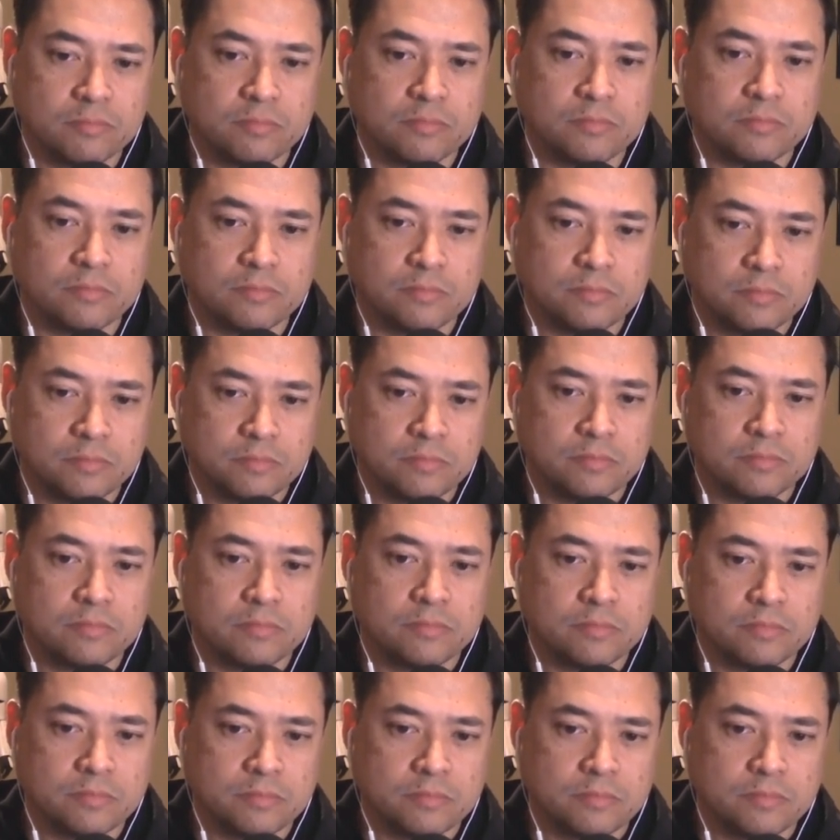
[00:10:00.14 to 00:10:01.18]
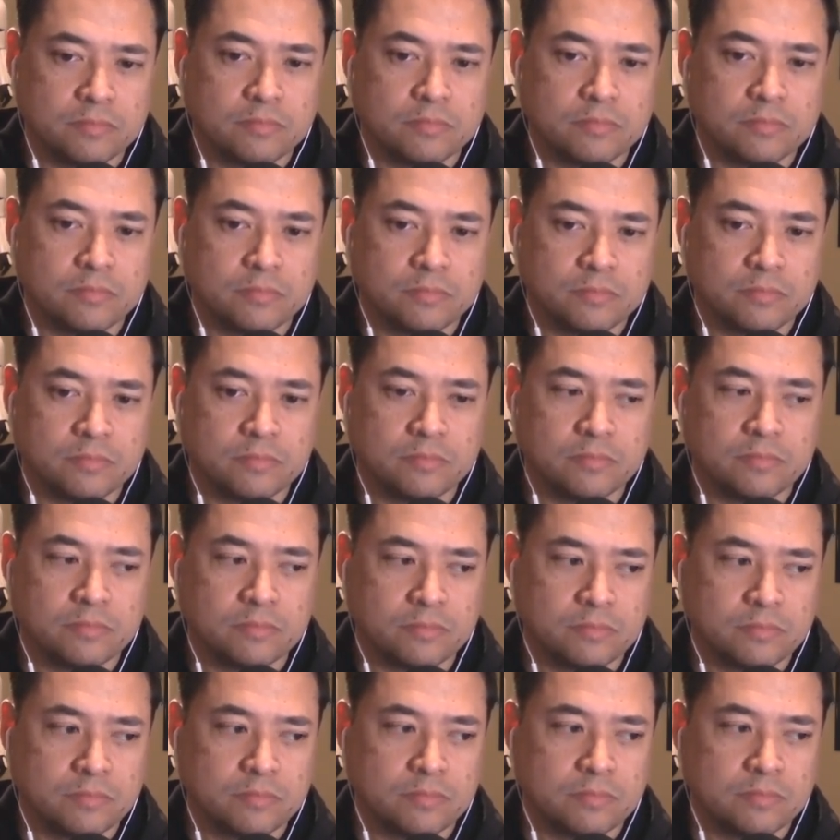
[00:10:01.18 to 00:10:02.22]

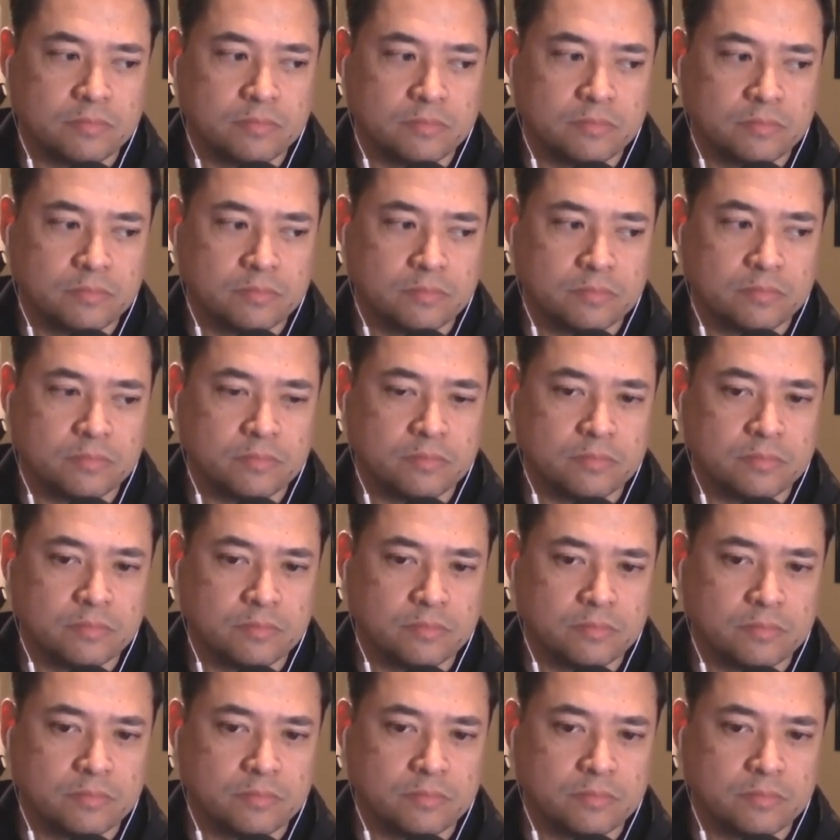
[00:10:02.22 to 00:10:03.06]
No words are spoken by the person on screen.